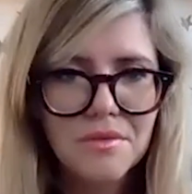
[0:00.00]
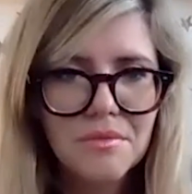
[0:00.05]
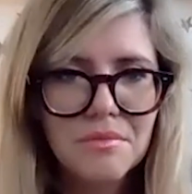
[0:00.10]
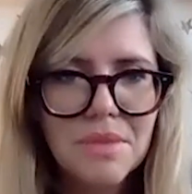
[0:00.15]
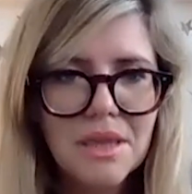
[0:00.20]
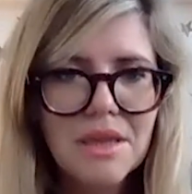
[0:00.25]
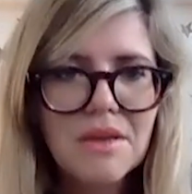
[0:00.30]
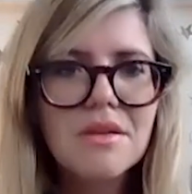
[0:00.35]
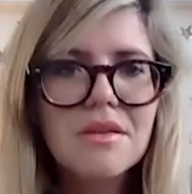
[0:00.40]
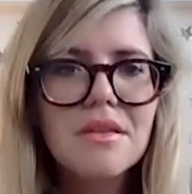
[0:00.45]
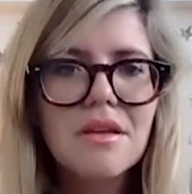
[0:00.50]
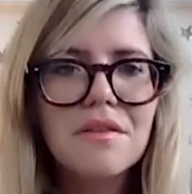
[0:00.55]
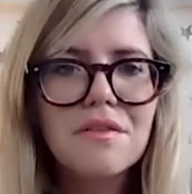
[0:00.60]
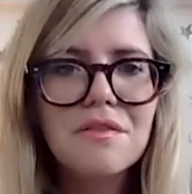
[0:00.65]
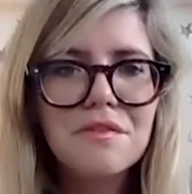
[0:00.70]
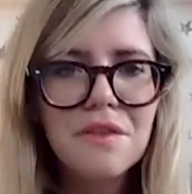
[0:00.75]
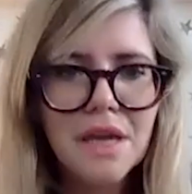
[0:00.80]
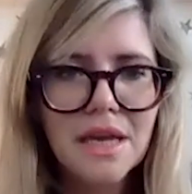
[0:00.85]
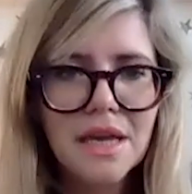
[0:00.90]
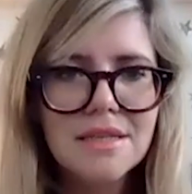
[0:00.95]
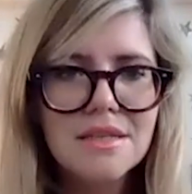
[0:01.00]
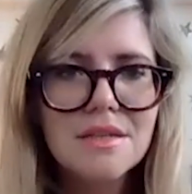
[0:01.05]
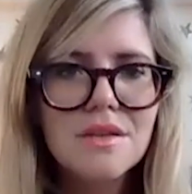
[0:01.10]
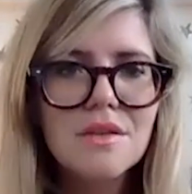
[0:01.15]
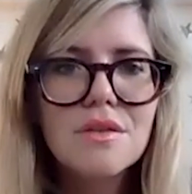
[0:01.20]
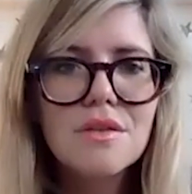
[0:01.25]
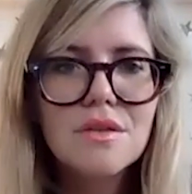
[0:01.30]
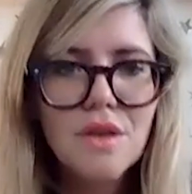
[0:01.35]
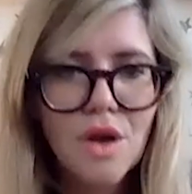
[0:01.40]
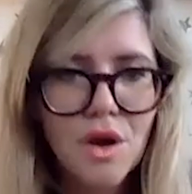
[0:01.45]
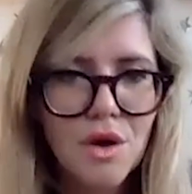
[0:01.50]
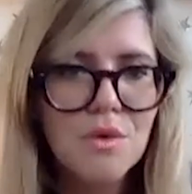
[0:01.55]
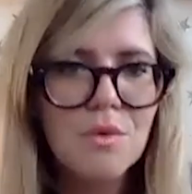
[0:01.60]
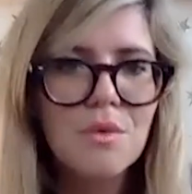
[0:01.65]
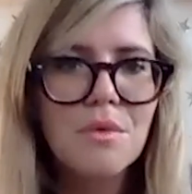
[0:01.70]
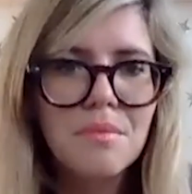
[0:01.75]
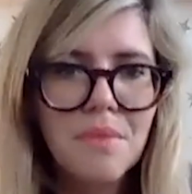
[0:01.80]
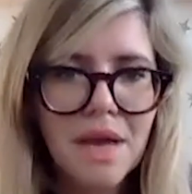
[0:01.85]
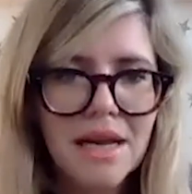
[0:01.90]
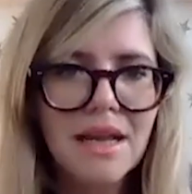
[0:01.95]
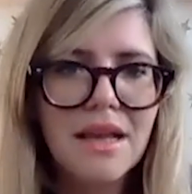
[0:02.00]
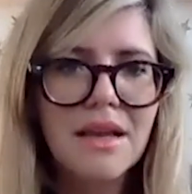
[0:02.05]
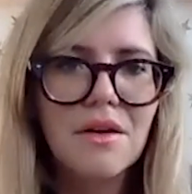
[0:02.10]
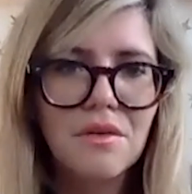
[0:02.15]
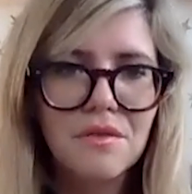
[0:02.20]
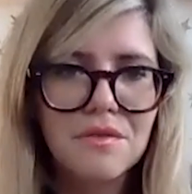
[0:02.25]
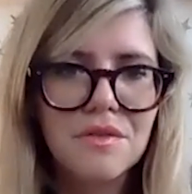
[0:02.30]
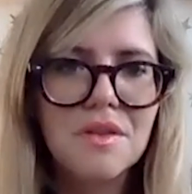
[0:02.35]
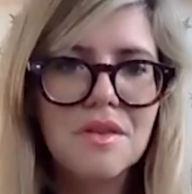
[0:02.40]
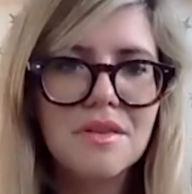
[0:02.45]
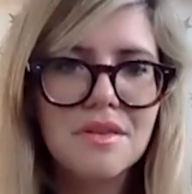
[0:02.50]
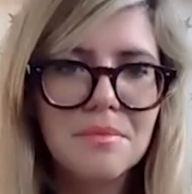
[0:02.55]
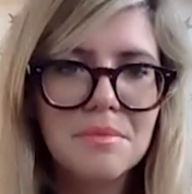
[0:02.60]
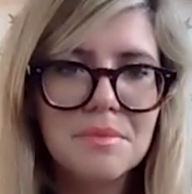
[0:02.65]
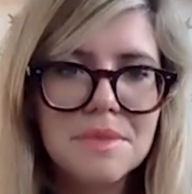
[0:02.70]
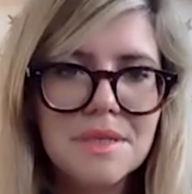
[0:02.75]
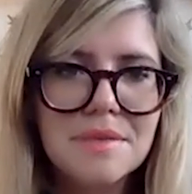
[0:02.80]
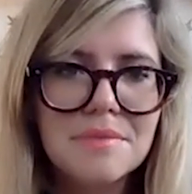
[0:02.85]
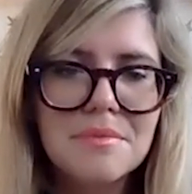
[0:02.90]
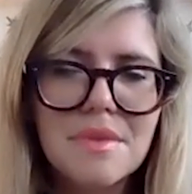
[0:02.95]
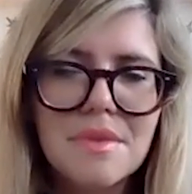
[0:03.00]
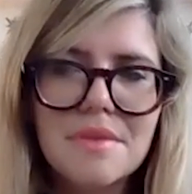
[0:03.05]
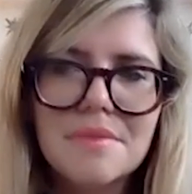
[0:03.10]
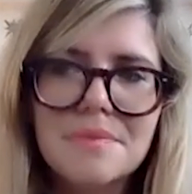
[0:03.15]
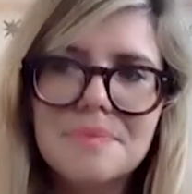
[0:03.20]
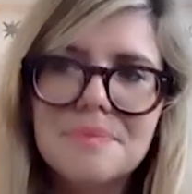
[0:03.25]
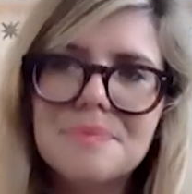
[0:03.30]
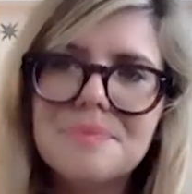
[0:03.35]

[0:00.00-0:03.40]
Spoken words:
because I fit so many of the symptoms.